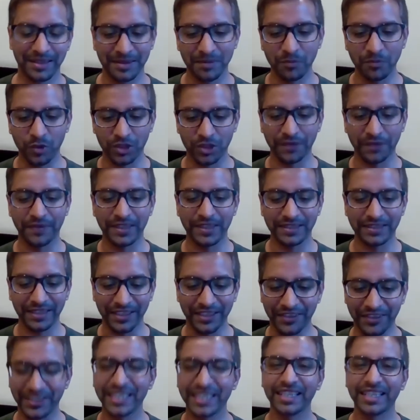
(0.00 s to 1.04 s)
both of us
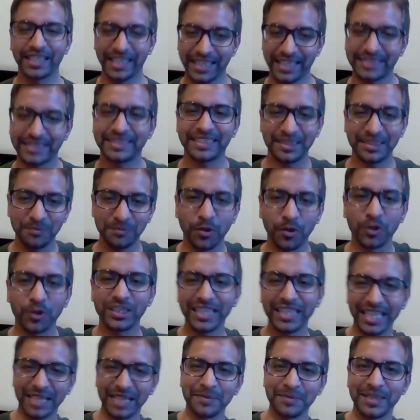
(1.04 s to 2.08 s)
agree that yes, it's both
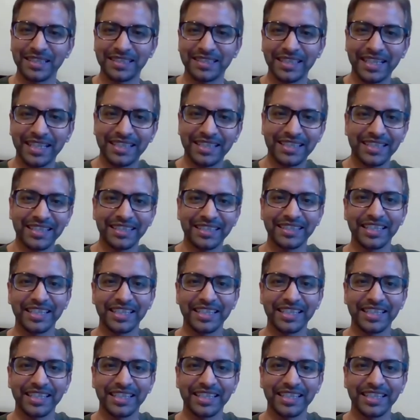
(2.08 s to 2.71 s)
the elements that